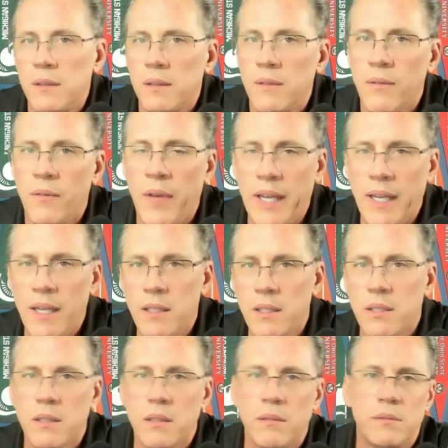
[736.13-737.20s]

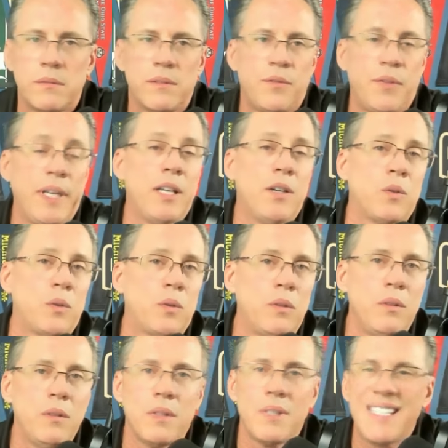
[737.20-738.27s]
Vegas
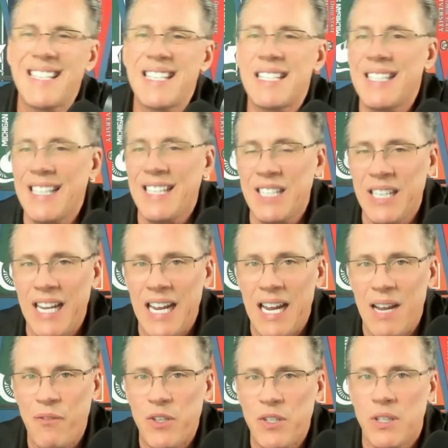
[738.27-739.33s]
FanDuel, six and a
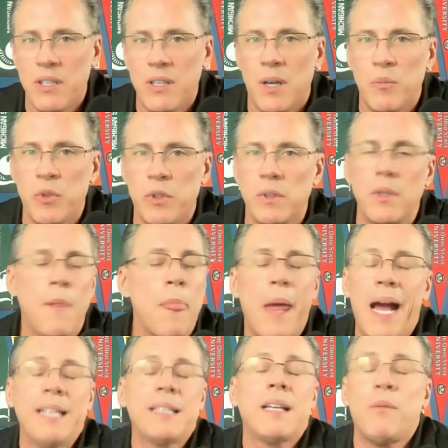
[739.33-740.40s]
half is the number.
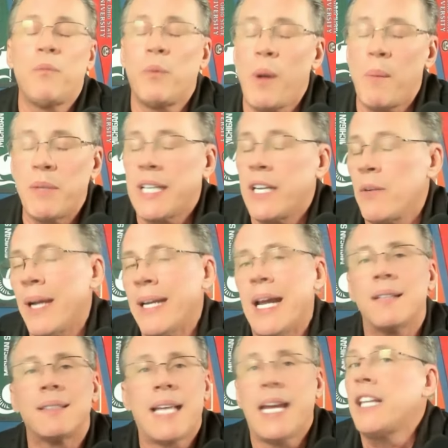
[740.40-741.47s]
I, am going to tell you right now
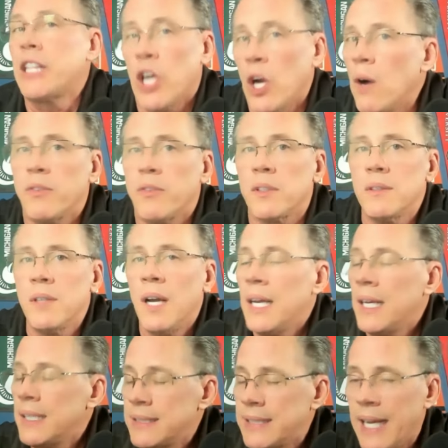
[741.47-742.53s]
take the over.
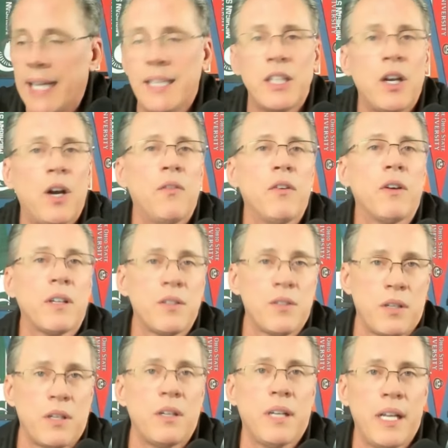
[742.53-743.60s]
Take the over because
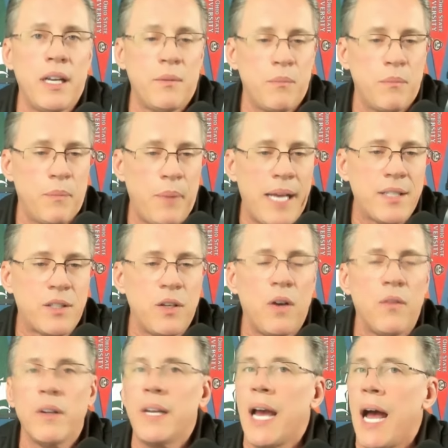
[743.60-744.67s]
they're going to get past the
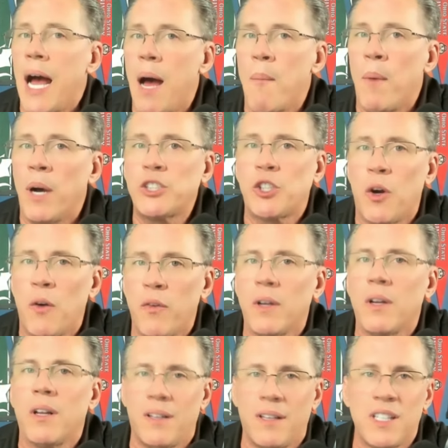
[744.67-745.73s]
over. Now, how much
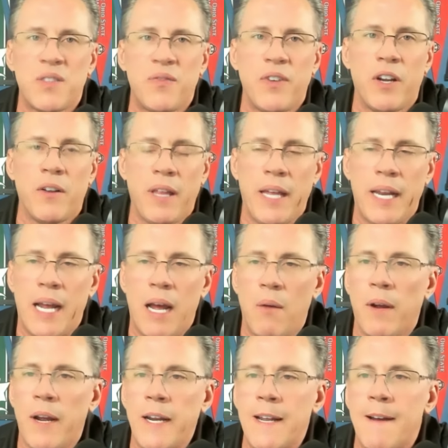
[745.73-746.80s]
over? Let's figure that out
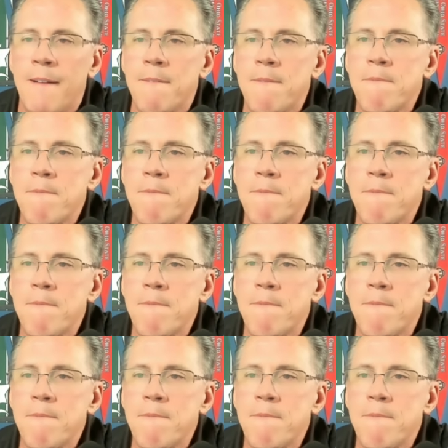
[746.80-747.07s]
right now.